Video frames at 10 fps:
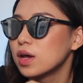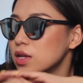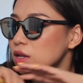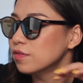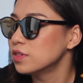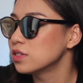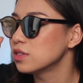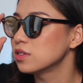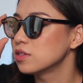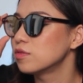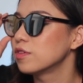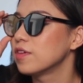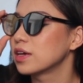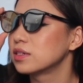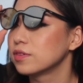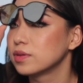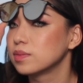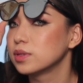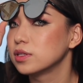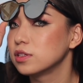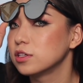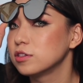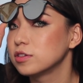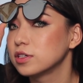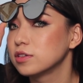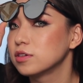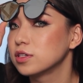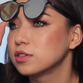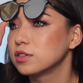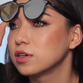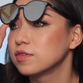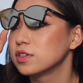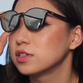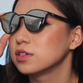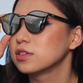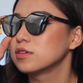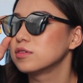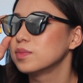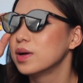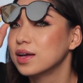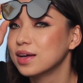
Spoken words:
I love this. This is reflective, but the thing is you can see everything in the room.